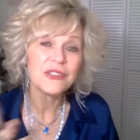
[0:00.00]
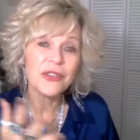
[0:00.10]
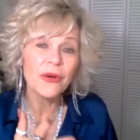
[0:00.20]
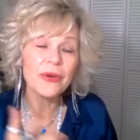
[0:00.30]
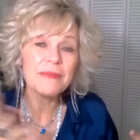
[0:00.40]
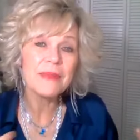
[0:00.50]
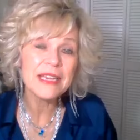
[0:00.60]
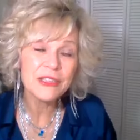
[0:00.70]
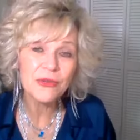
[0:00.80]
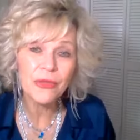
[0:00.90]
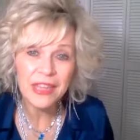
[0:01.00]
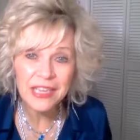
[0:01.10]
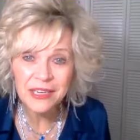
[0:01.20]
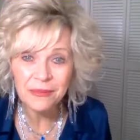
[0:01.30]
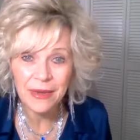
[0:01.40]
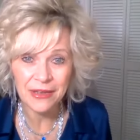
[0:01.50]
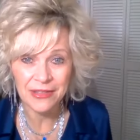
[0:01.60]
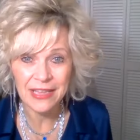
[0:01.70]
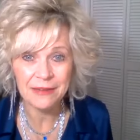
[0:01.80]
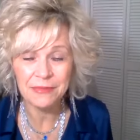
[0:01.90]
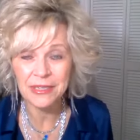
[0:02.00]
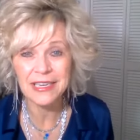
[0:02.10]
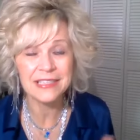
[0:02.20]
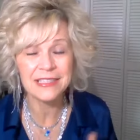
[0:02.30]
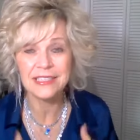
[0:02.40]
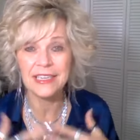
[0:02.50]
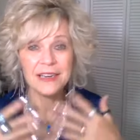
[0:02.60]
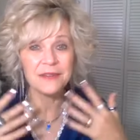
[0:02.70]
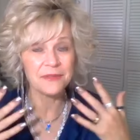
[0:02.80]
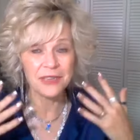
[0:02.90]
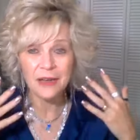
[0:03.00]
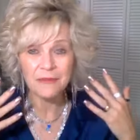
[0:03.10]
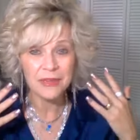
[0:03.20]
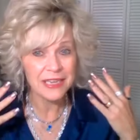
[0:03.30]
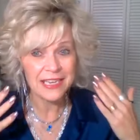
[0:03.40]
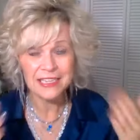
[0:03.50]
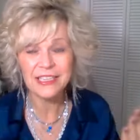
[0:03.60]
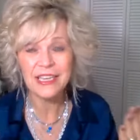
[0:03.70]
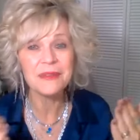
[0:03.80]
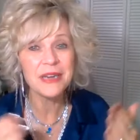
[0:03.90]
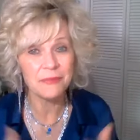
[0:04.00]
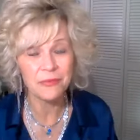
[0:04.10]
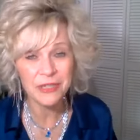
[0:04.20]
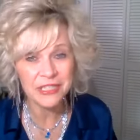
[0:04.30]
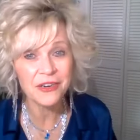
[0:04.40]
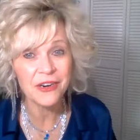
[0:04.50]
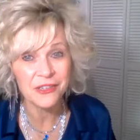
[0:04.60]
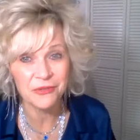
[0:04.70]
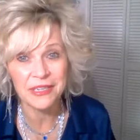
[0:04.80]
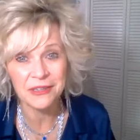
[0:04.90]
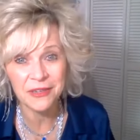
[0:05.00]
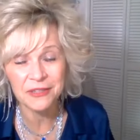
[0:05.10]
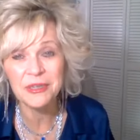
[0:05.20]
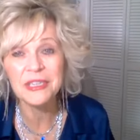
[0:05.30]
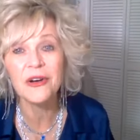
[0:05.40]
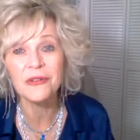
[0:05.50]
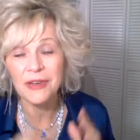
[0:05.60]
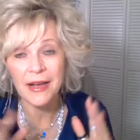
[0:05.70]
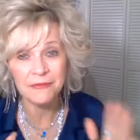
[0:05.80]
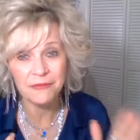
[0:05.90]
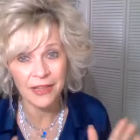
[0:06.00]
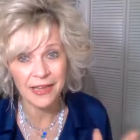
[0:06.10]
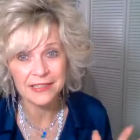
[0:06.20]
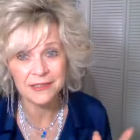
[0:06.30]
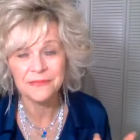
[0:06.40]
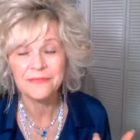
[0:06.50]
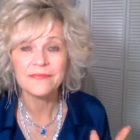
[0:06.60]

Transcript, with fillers: So it makes you think about that because it's going to come and it's coming up pretty darn quick because we know time flies.